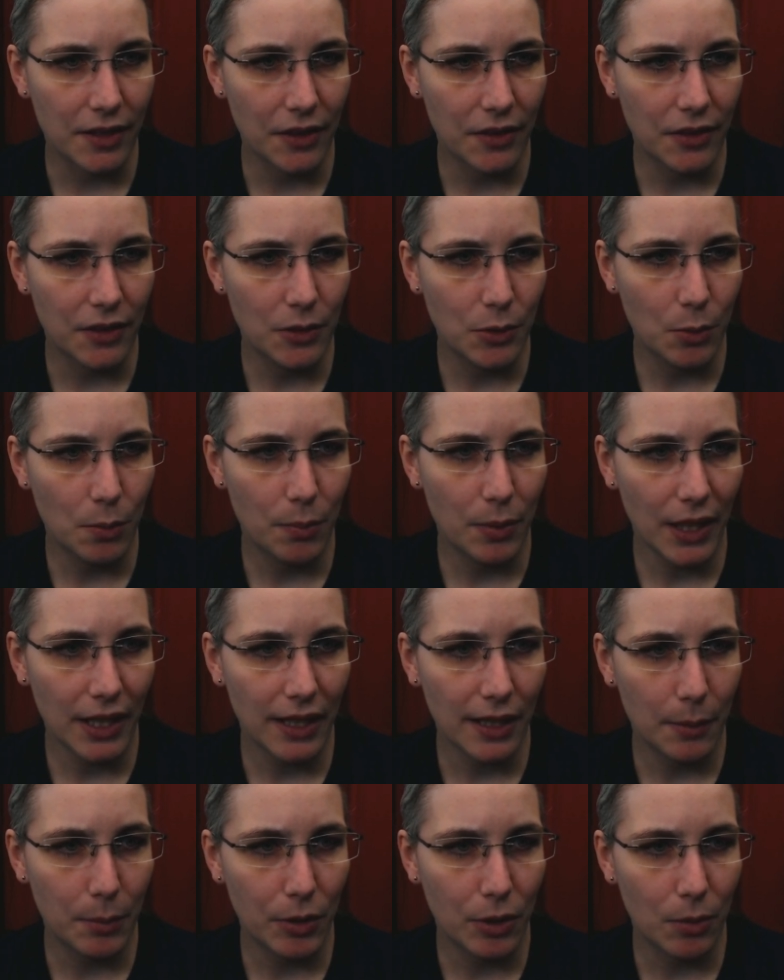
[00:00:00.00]
does the new
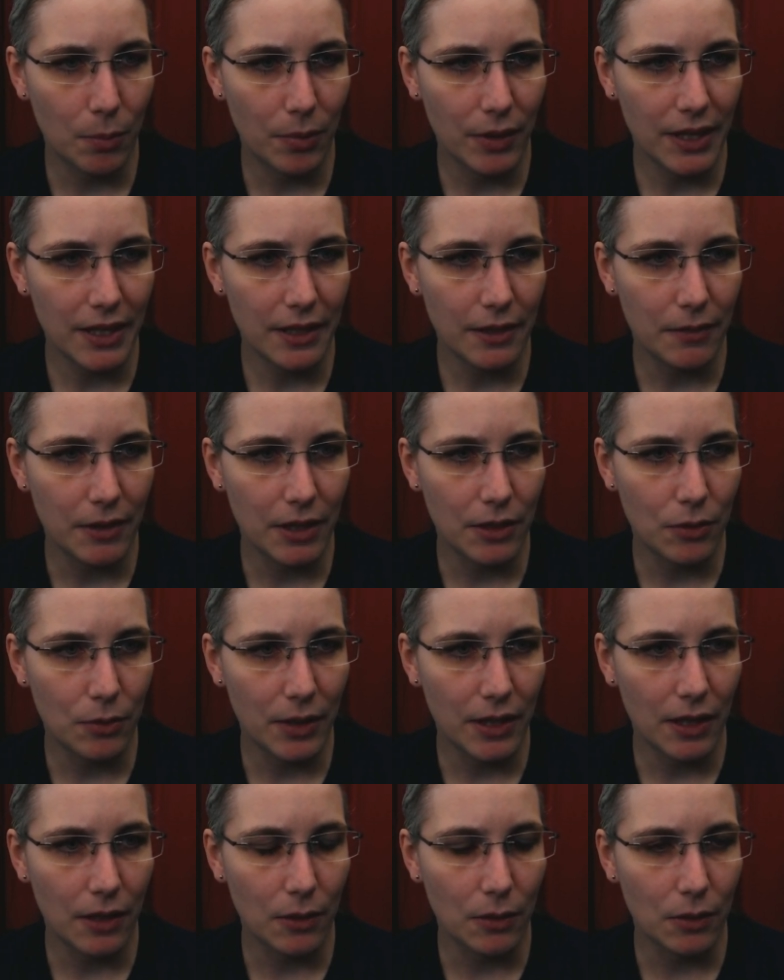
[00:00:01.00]
backup complete event
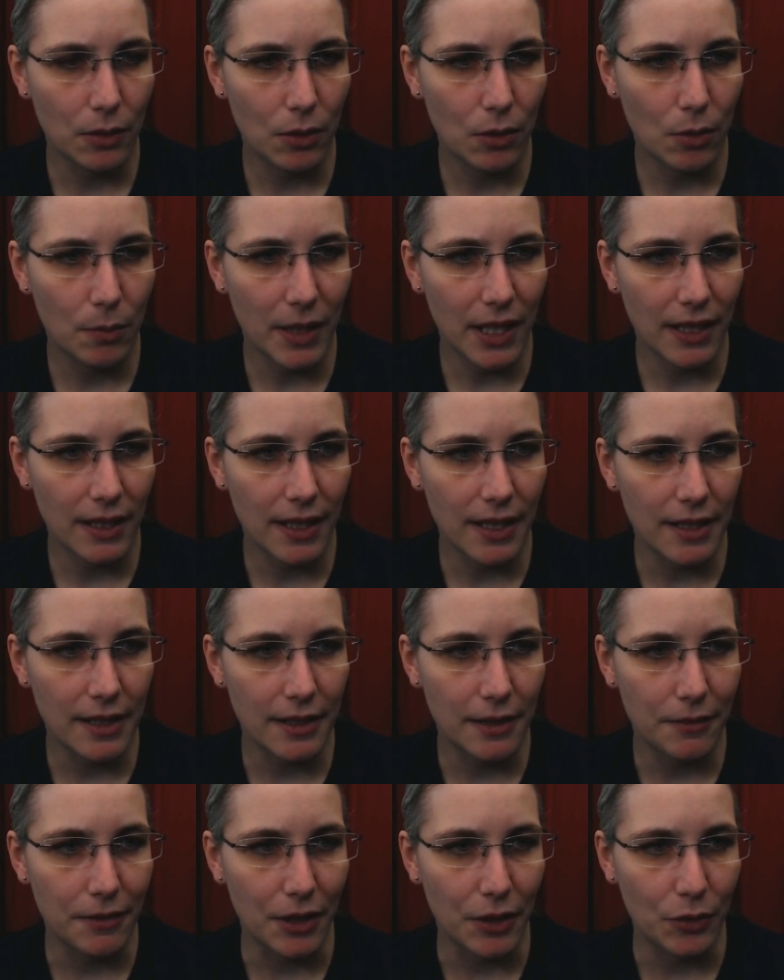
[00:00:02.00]
trigger on command line
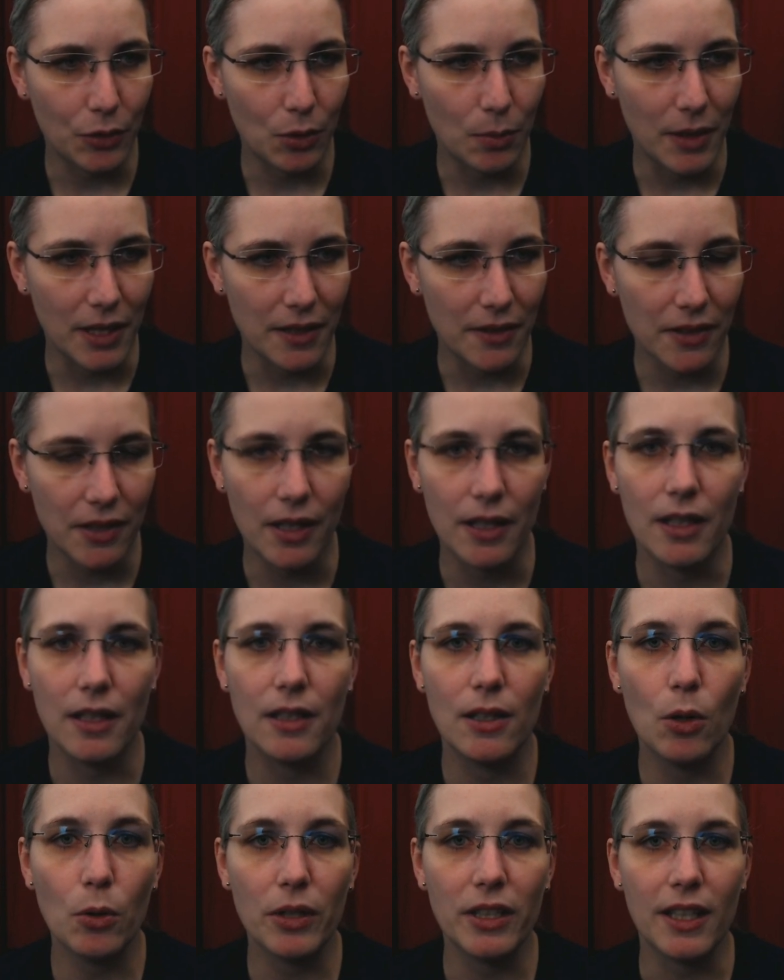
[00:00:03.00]
interface commands?
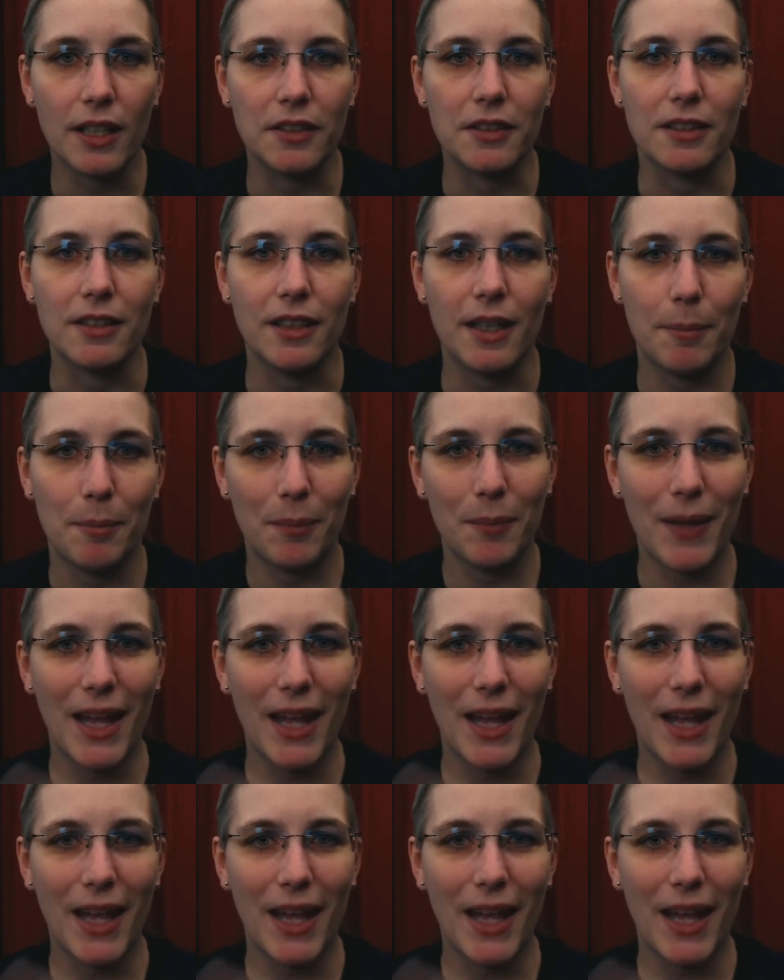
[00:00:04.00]
Uh, no, it doesn't.